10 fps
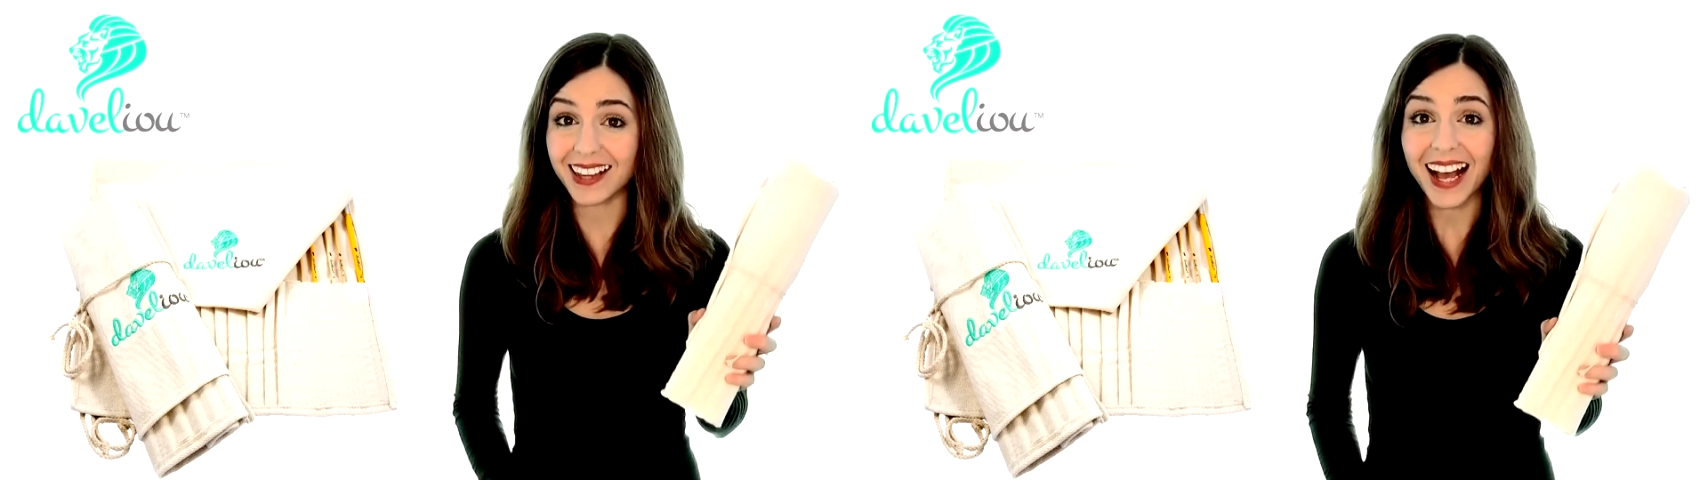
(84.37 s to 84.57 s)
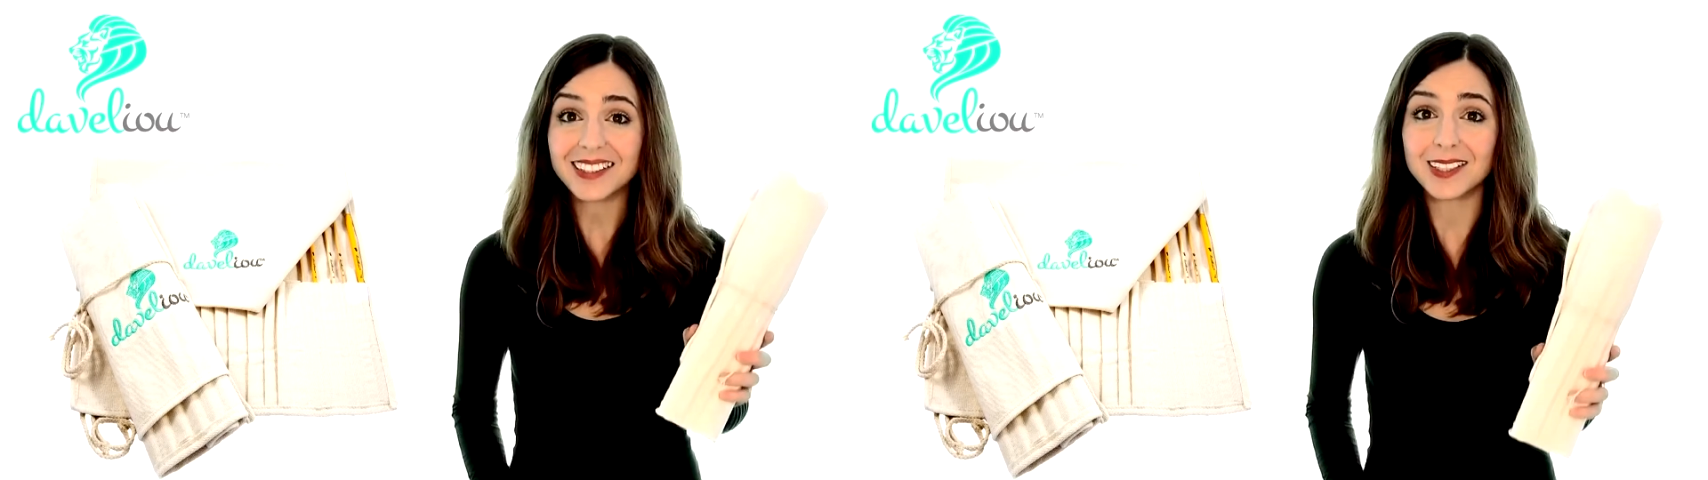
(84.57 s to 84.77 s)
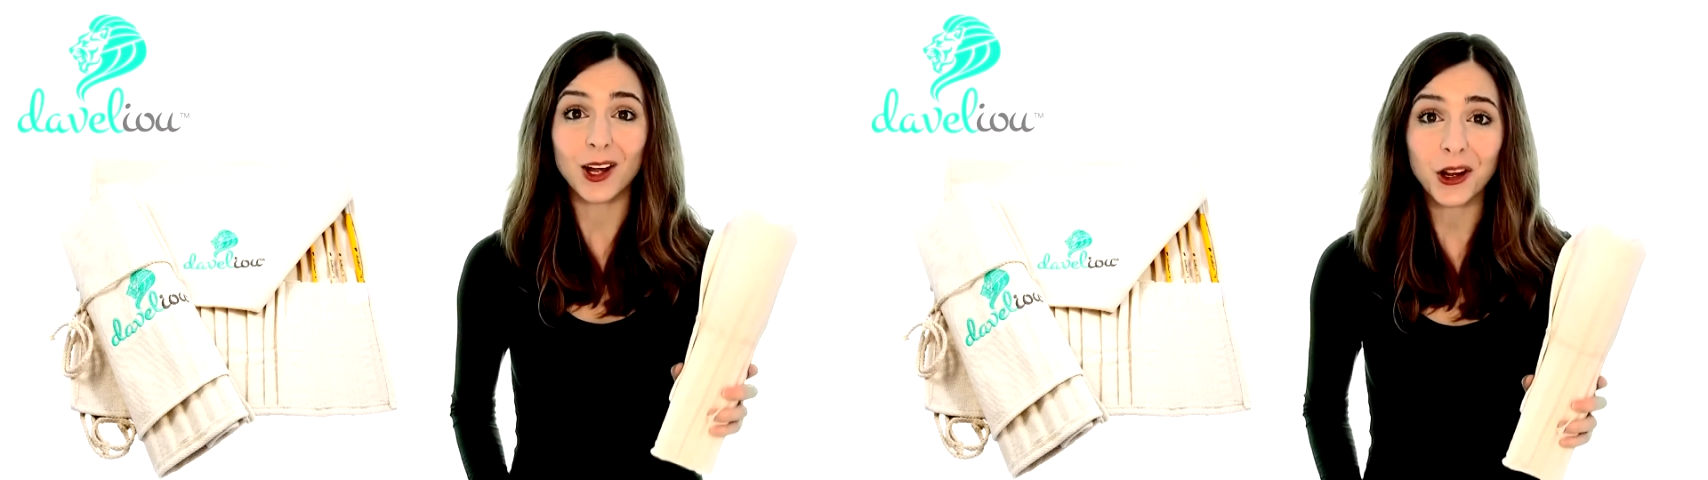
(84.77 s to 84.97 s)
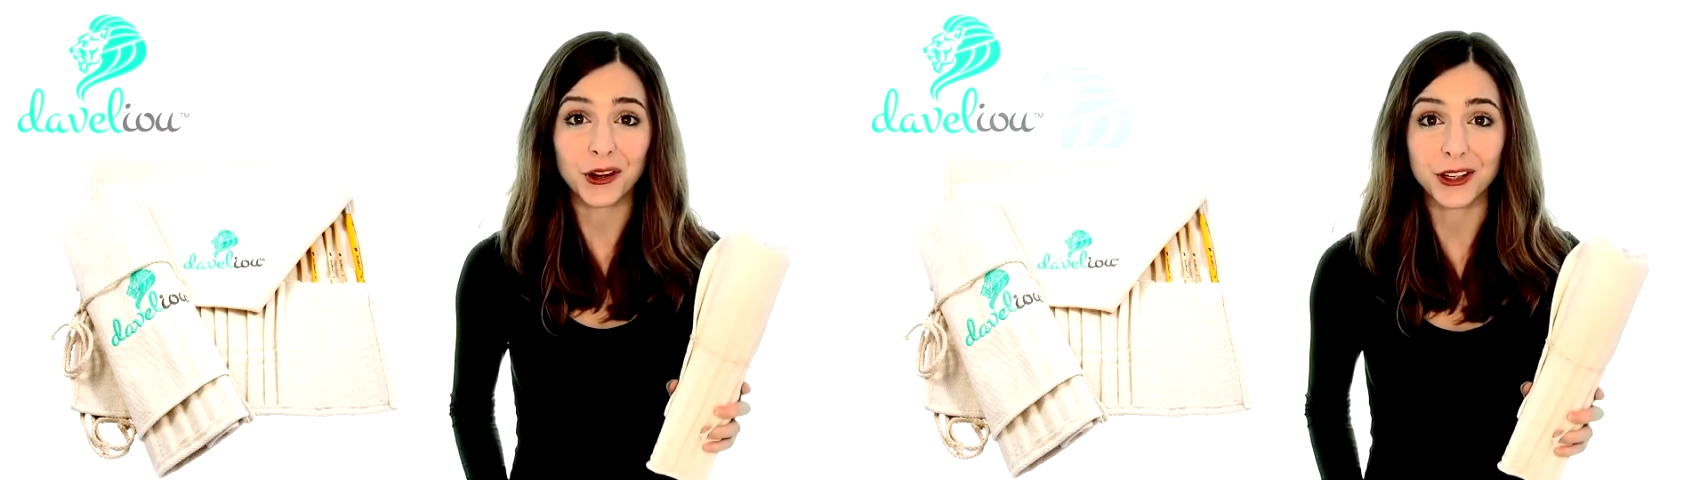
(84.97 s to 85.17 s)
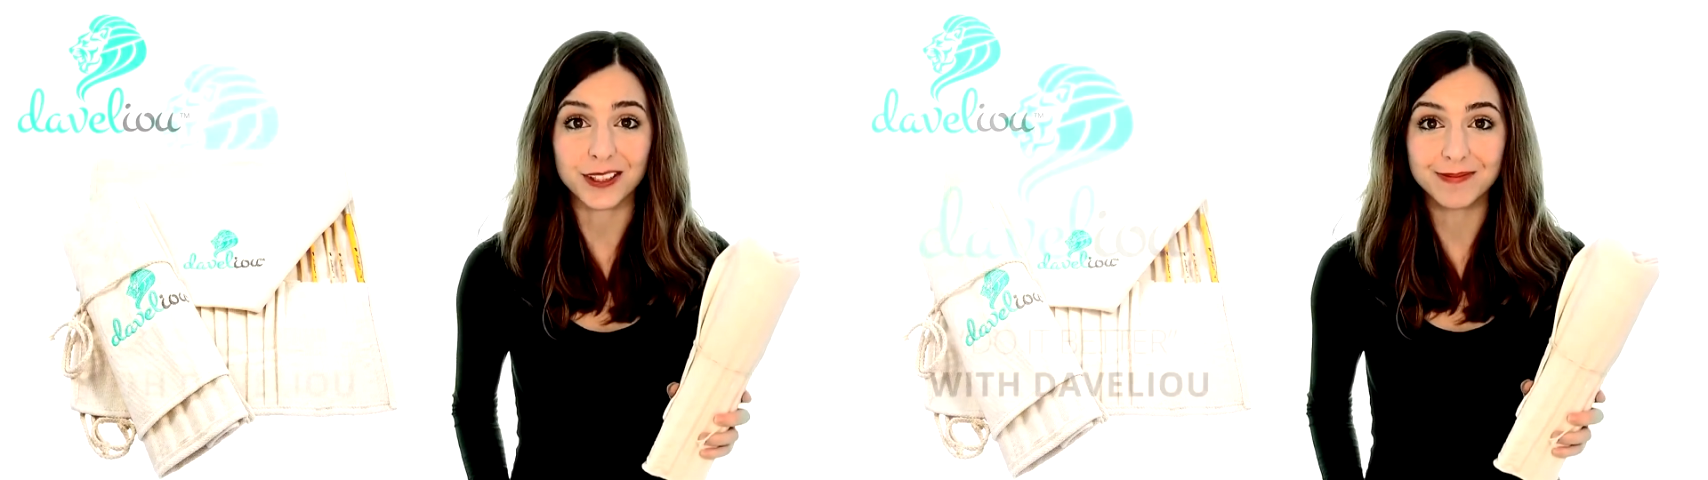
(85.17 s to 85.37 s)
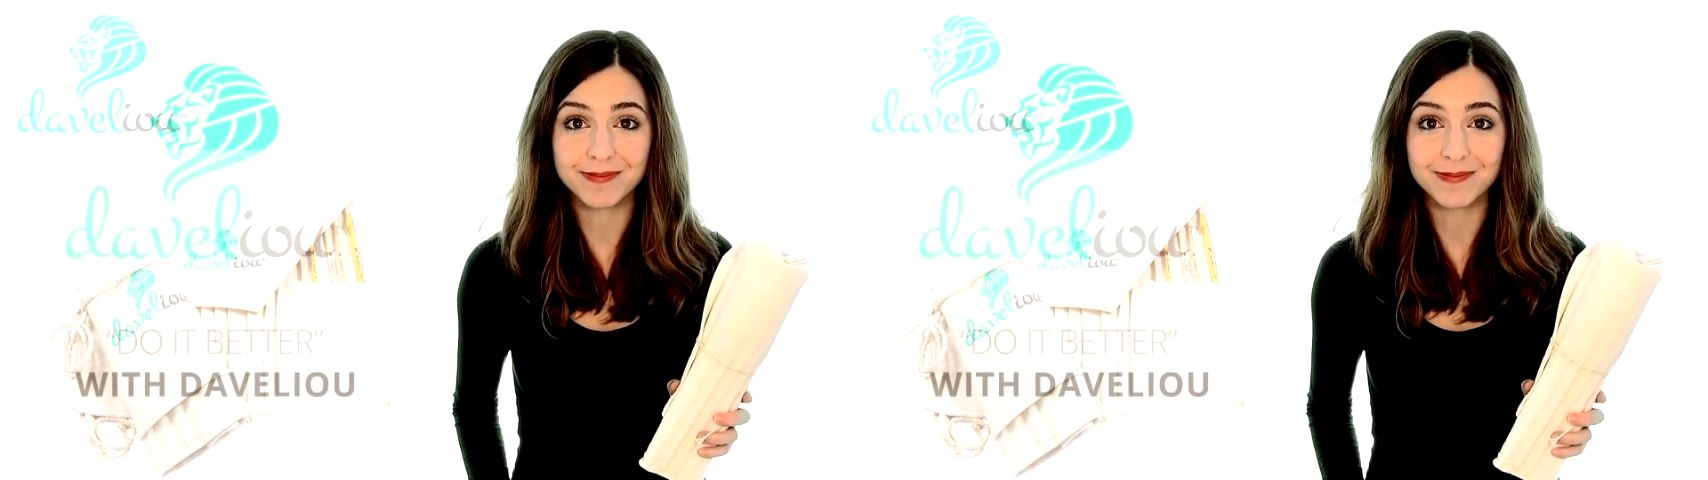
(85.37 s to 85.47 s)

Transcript: last longer.